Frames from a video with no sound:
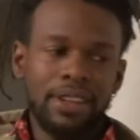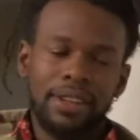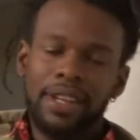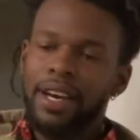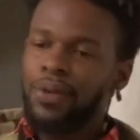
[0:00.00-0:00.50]

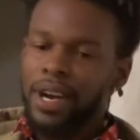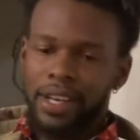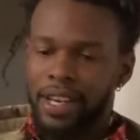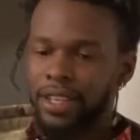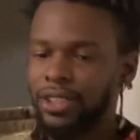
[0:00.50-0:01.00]
that, well, I
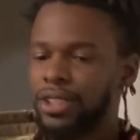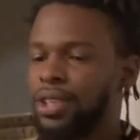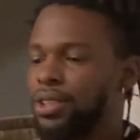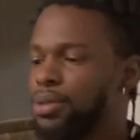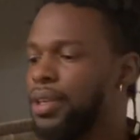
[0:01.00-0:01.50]
can't show
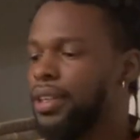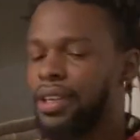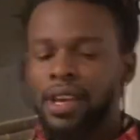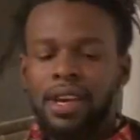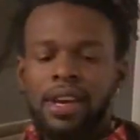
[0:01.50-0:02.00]
you, but
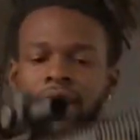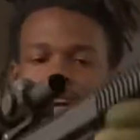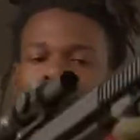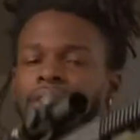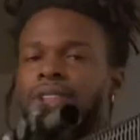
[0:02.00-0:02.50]

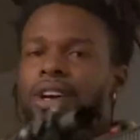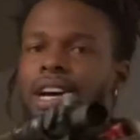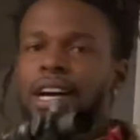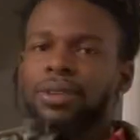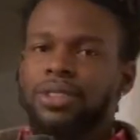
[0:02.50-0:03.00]
I thought
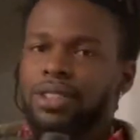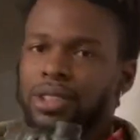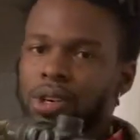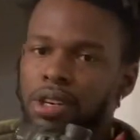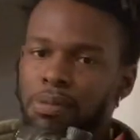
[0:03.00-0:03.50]
I was just
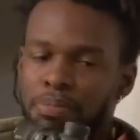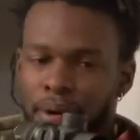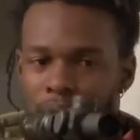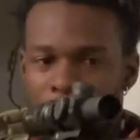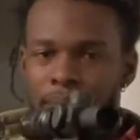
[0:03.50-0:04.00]
going to
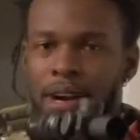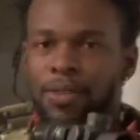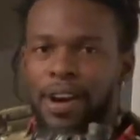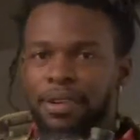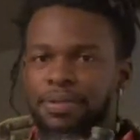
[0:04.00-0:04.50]
prop my
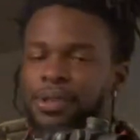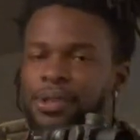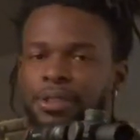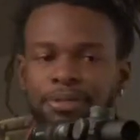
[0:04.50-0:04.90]
rifle